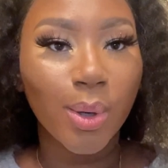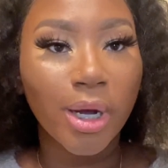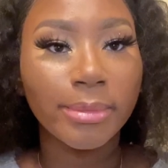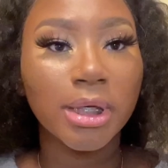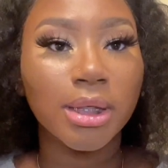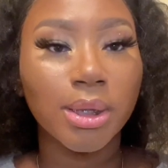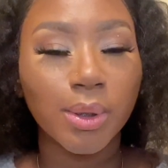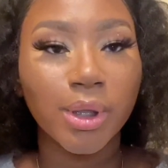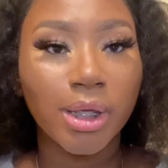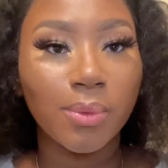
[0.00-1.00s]
I'm gonna go
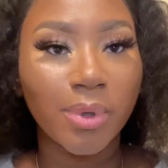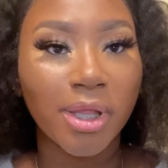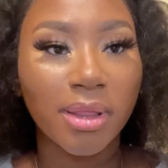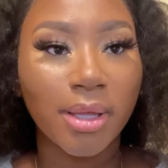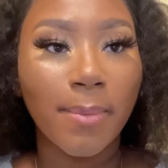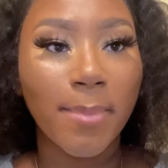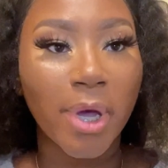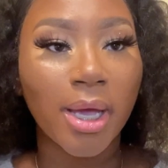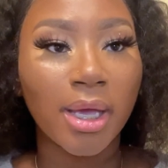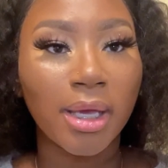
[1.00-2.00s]
in with
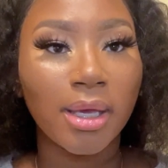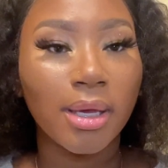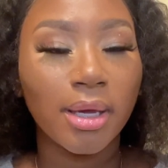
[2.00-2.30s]
my